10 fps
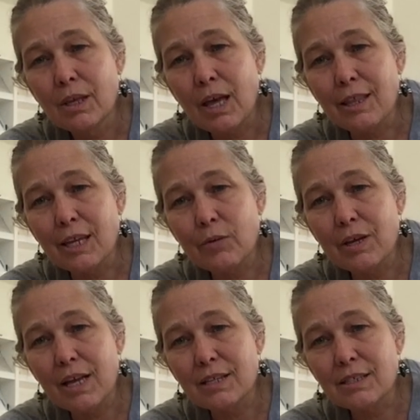I think we
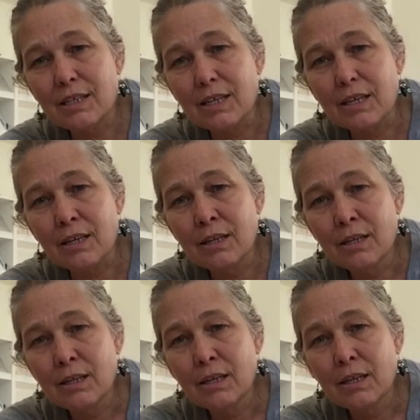like to
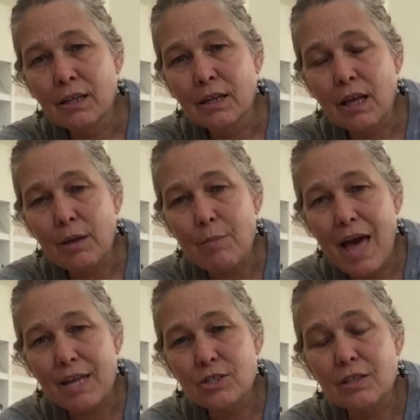
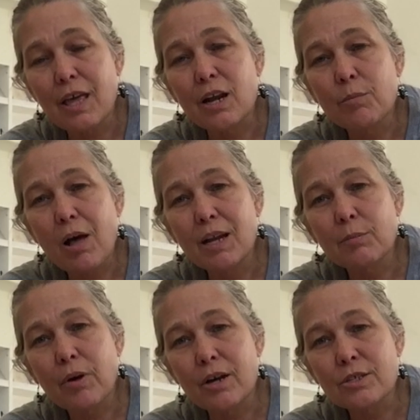imagine that our body
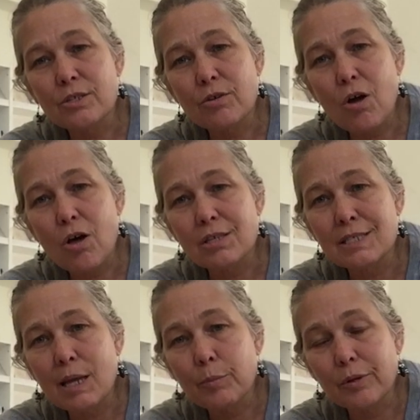parts are all
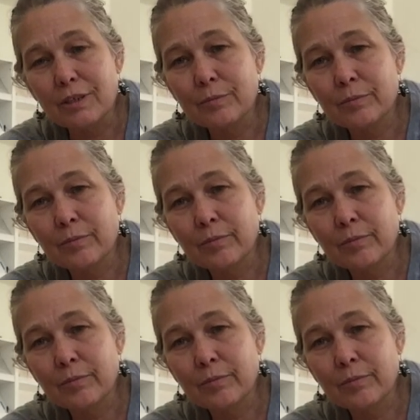separate,